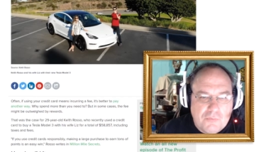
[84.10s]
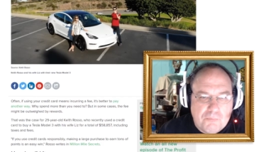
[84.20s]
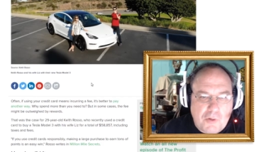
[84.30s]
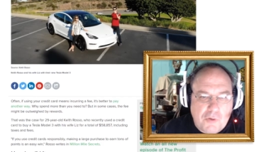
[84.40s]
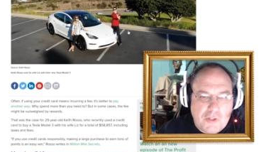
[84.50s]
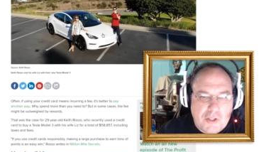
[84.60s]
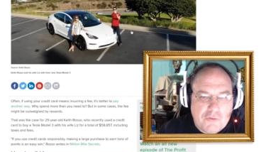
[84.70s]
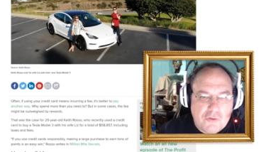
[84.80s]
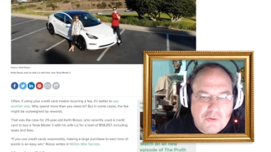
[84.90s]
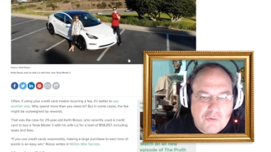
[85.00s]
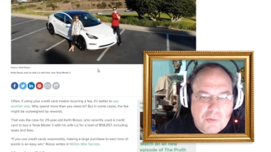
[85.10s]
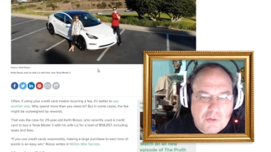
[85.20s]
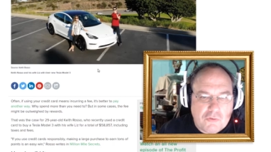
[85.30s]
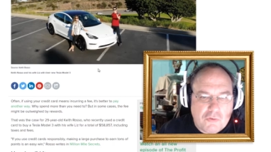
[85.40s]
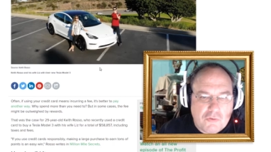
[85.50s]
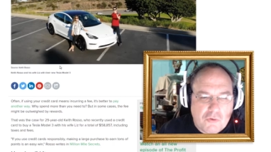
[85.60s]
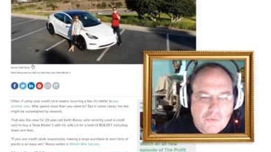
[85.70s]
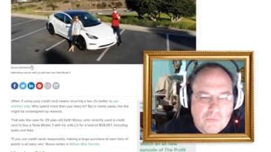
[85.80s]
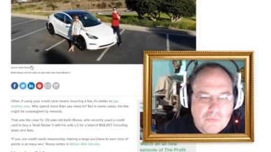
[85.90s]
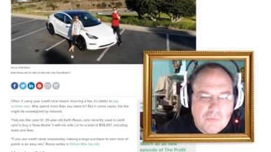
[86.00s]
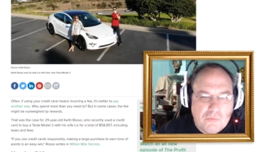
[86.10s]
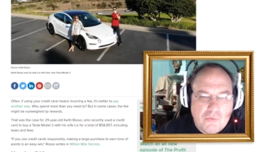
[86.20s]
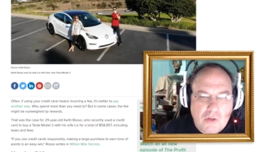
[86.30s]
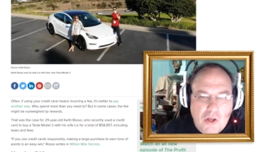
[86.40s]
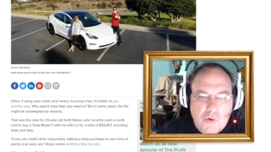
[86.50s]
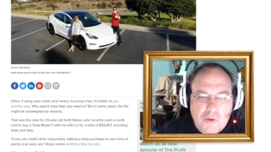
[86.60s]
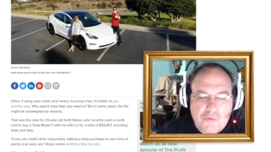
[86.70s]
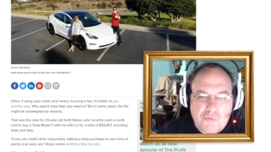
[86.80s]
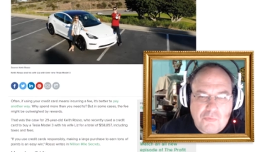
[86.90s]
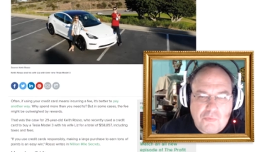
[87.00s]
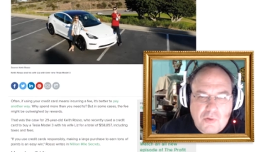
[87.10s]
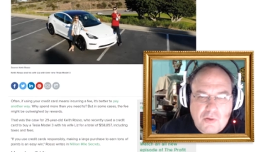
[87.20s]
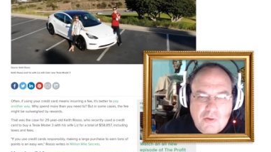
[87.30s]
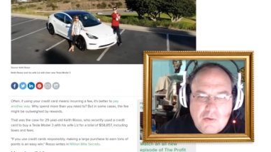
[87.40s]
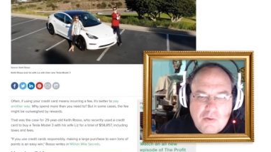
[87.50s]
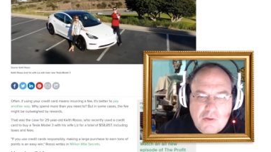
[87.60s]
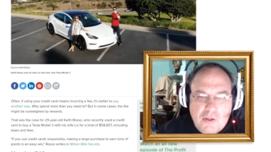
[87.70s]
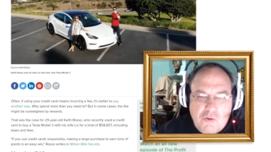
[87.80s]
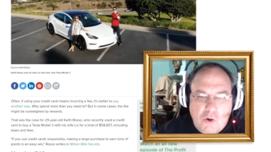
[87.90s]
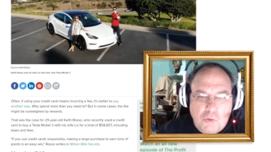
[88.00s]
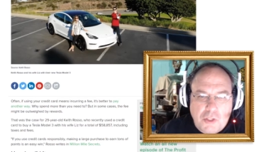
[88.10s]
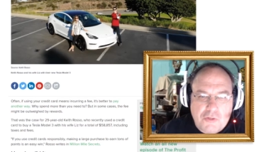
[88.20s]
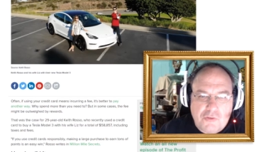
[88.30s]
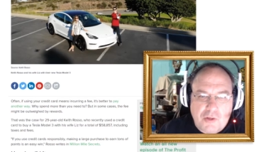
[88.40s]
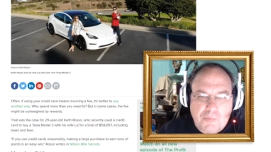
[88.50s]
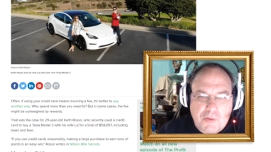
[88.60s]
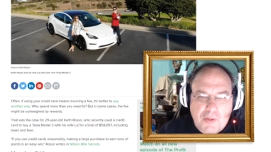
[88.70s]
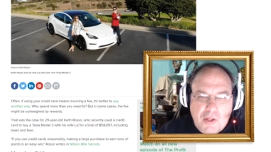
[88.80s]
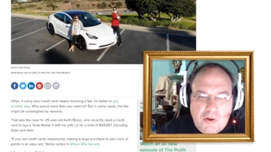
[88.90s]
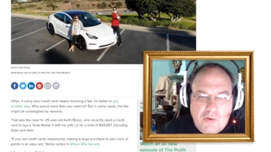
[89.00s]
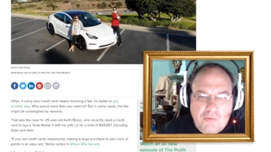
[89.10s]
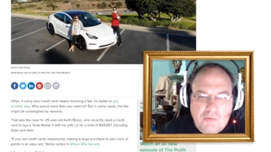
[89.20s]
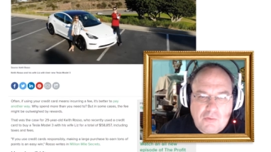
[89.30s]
Apparently, he took this picture too. Oh, he's he's holding something there.